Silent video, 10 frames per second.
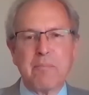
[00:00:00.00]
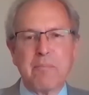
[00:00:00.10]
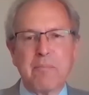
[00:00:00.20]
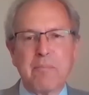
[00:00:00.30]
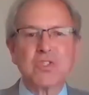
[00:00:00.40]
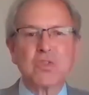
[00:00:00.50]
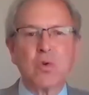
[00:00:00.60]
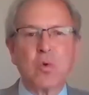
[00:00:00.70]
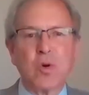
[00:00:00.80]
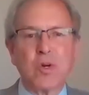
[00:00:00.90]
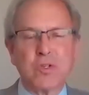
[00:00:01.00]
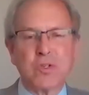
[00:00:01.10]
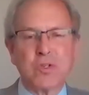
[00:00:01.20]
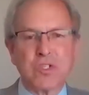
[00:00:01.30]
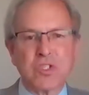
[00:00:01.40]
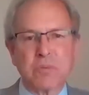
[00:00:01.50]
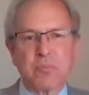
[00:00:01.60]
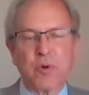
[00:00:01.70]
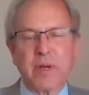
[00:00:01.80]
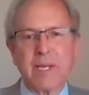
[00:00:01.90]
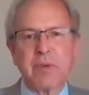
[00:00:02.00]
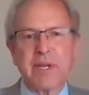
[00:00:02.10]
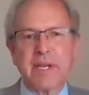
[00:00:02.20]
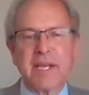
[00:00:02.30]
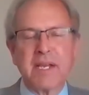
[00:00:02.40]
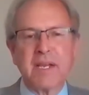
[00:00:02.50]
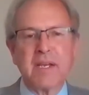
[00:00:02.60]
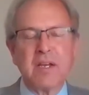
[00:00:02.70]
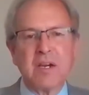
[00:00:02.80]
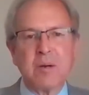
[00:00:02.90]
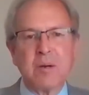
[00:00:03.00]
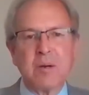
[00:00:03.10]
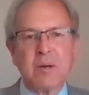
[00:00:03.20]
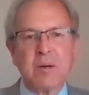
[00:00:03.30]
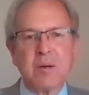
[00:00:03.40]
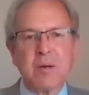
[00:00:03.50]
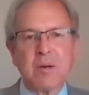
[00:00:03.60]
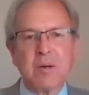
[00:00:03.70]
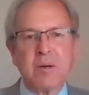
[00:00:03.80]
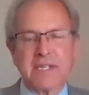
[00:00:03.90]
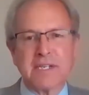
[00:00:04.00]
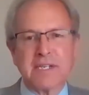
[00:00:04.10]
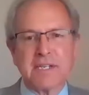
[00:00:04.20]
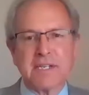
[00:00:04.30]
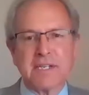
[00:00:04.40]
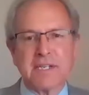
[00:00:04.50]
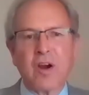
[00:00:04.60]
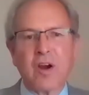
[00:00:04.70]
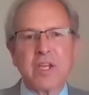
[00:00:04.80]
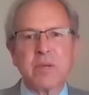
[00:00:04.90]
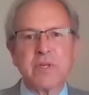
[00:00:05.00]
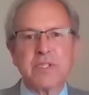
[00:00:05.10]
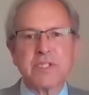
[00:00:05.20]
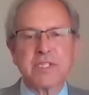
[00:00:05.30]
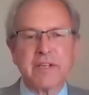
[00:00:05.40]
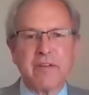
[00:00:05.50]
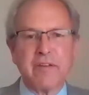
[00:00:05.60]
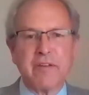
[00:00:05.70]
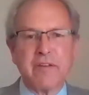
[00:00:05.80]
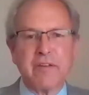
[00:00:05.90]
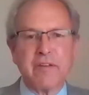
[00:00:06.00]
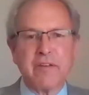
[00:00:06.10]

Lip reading: pass orders prohibiting abortions. And the arguments have been,